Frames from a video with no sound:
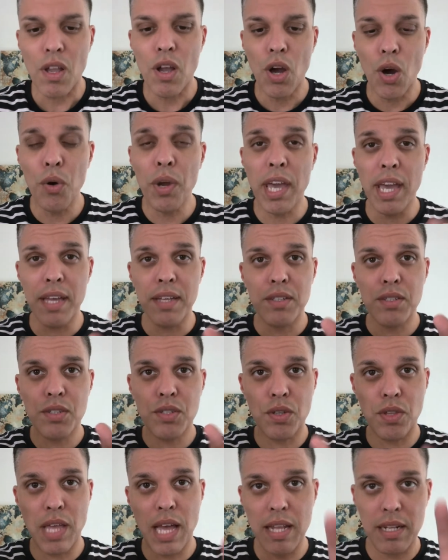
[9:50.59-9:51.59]
Okay,
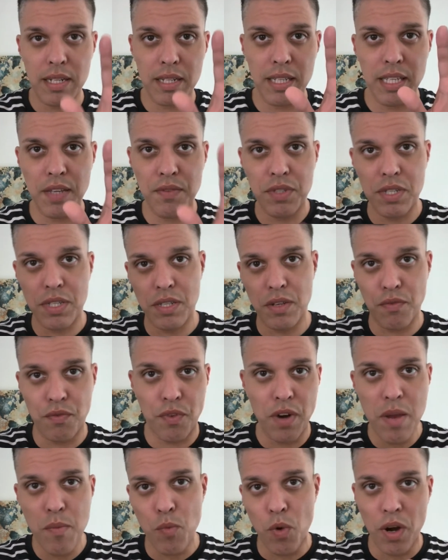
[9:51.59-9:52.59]
so that gives us a
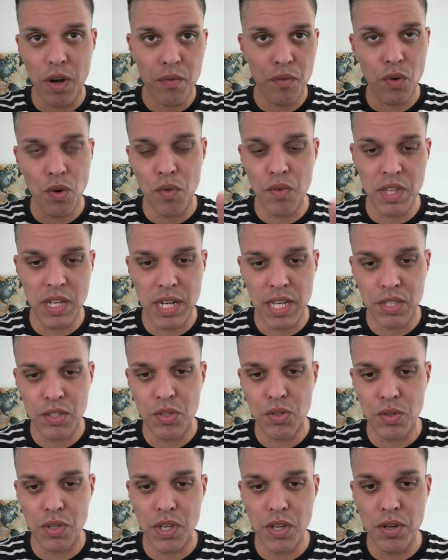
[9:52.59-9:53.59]
framework for over the next
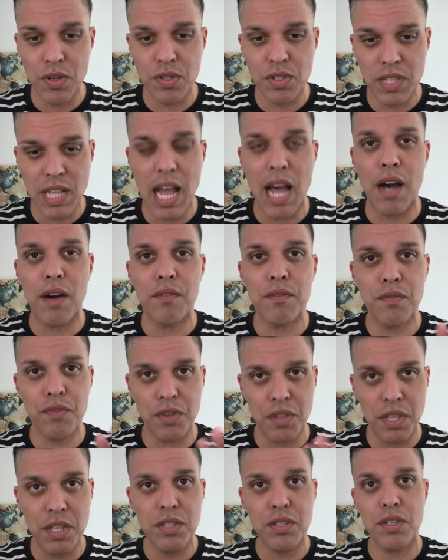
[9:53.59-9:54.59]
2 years. Now, for
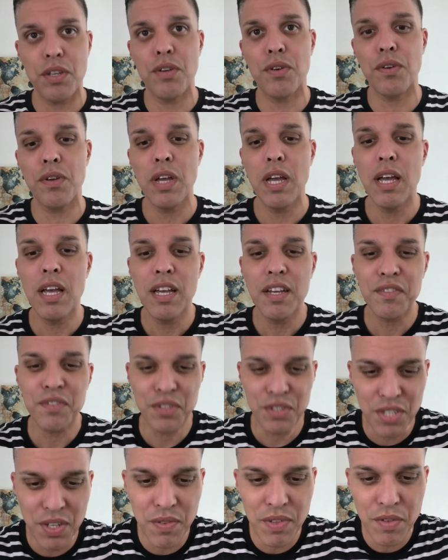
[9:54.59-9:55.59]
this year, for
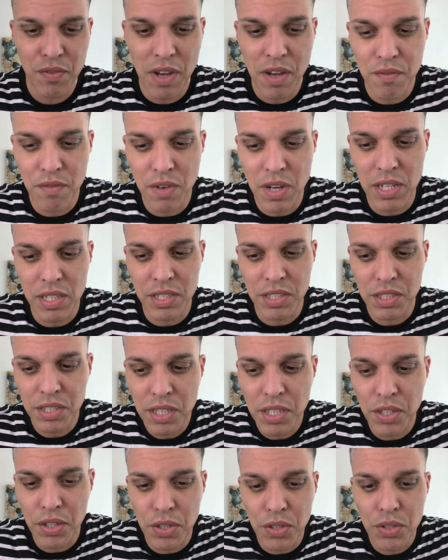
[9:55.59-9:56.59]
75
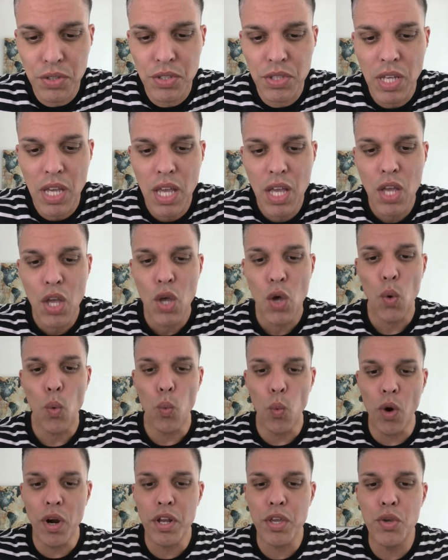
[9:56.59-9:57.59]
volunteers,
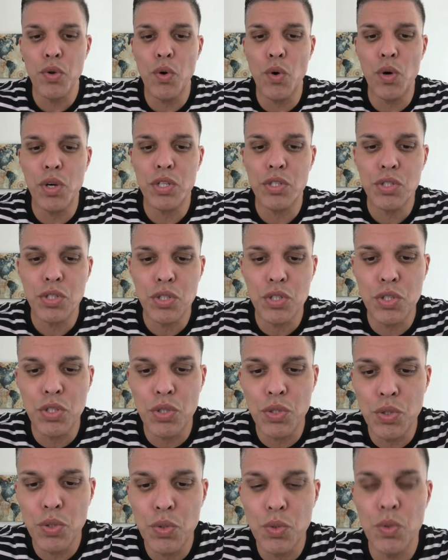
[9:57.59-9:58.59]
what are you going to
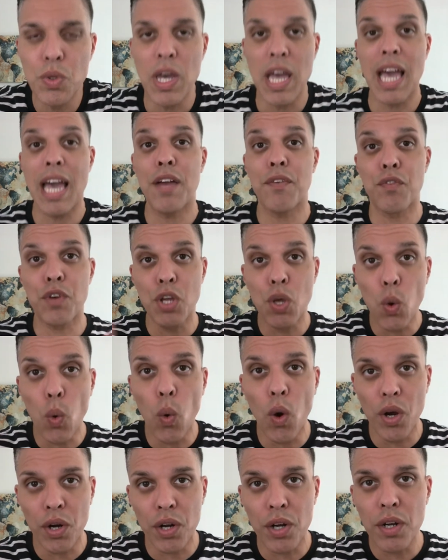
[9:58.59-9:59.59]
do every
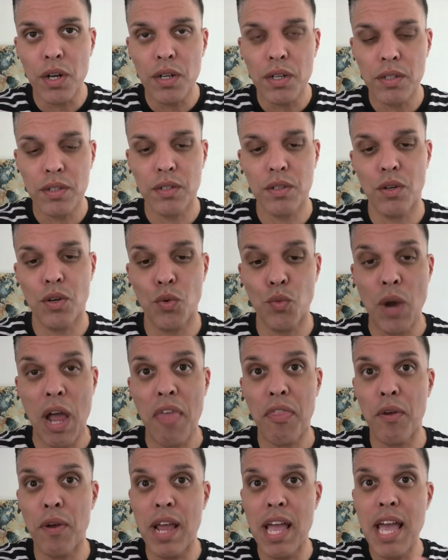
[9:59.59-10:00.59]
quarter, or
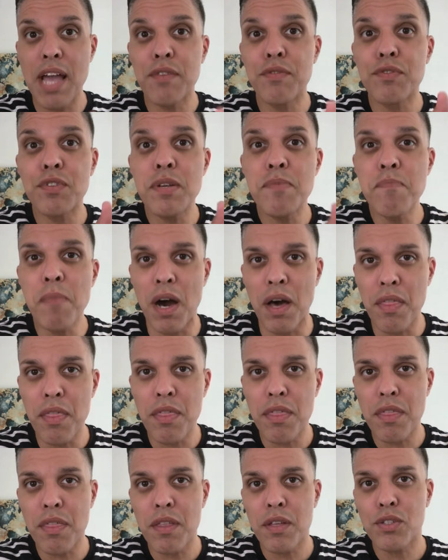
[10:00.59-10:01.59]
rather every
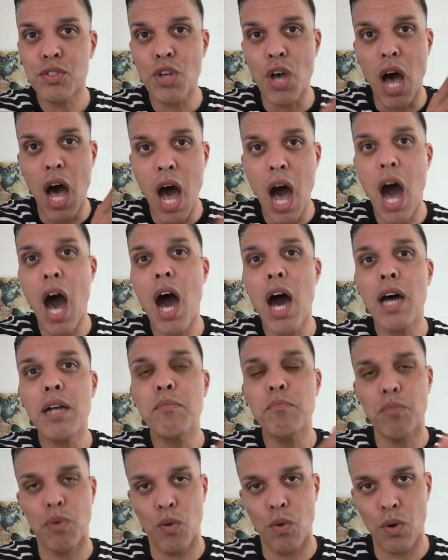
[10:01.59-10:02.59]
month, to
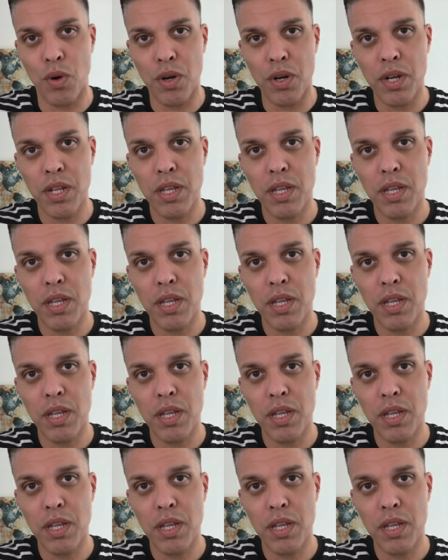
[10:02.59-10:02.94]
onboard